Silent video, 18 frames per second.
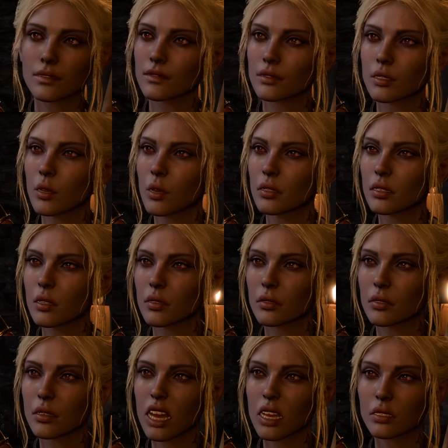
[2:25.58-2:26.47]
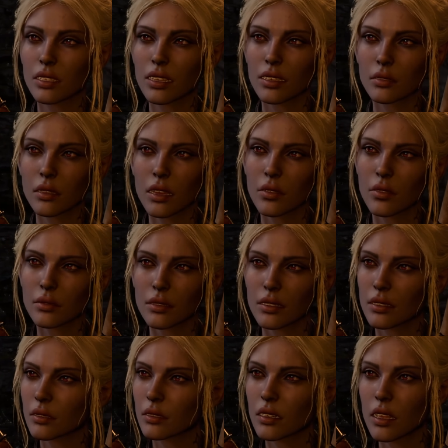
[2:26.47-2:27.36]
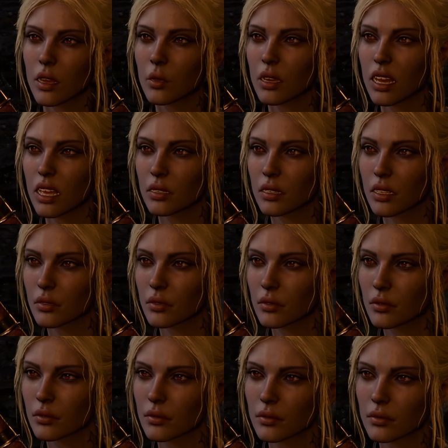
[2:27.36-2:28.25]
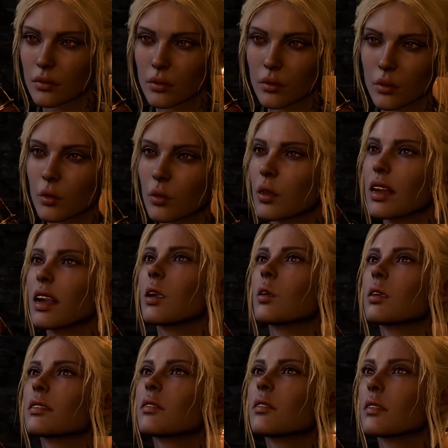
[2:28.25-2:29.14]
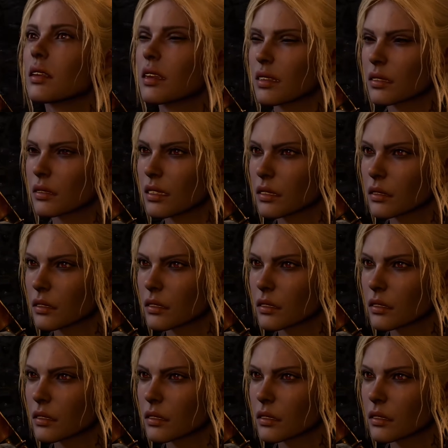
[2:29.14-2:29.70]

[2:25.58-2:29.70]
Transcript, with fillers: I'm sure those wretches have it hidden away there. We will find